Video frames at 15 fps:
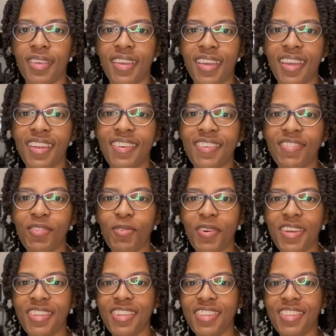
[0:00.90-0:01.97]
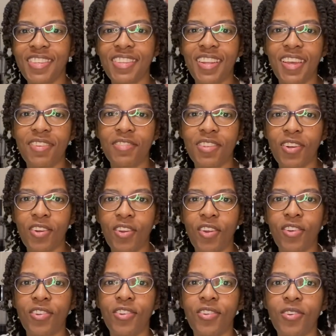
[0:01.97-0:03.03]
Hello everyone, this is Lifestyle
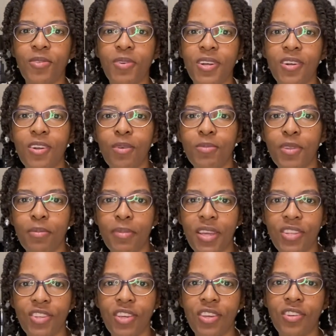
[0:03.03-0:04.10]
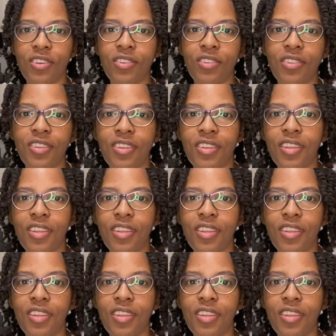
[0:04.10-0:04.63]
Gardener. Welcome to my channel.